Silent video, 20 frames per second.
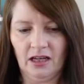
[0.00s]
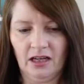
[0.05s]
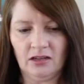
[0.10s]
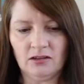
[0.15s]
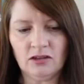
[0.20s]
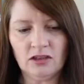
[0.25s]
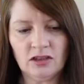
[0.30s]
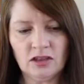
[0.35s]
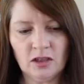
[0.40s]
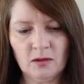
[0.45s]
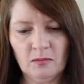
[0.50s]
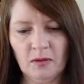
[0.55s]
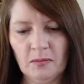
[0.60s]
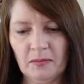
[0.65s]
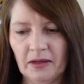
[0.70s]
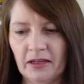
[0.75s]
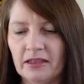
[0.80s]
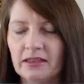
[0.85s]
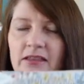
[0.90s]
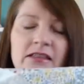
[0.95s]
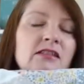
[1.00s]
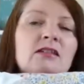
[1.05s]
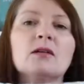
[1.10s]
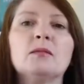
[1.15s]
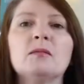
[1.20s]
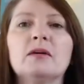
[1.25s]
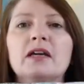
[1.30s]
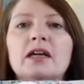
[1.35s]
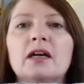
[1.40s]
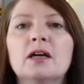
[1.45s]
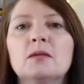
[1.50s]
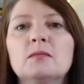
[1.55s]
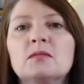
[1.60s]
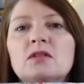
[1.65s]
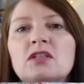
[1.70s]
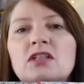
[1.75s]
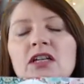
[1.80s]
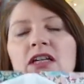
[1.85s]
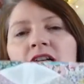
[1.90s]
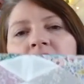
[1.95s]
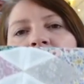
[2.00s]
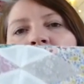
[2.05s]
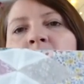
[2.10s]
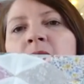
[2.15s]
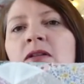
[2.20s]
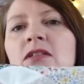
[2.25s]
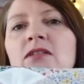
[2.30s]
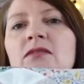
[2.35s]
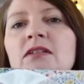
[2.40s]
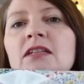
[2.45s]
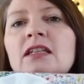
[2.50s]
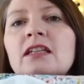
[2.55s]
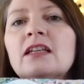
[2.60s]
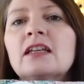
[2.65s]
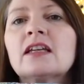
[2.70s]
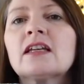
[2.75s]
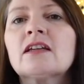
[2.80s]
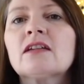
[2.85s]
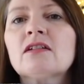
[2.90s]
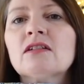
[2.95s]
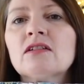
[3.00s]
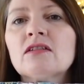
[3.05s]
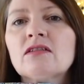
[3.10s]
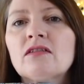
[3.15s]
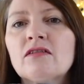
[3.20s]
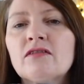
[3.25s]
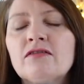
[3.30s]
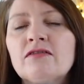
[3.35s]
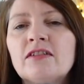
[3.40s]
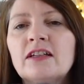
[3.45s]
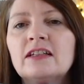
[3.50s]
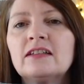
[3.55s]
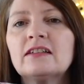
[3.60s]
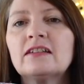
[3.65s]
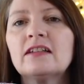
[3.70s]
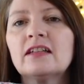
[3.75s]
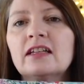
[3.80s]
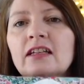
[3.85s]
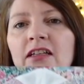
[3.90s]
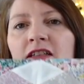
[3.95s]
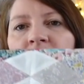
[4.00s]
I'll just do my best on my home machine. I won't do anything sort of fancy.